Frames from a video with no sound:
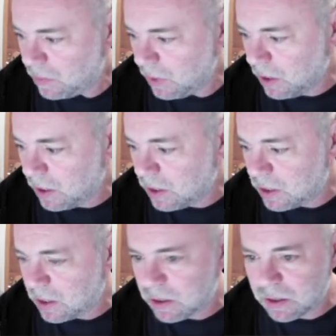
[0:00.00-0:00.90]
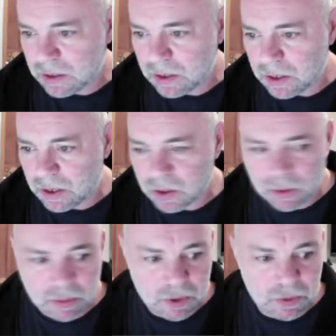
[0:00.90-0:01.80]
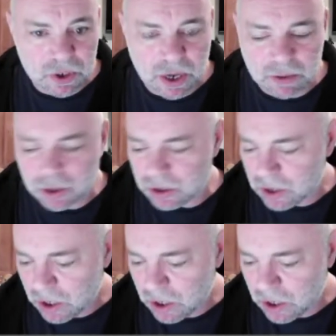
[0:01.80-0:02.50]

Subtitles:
There's the last one, misperception.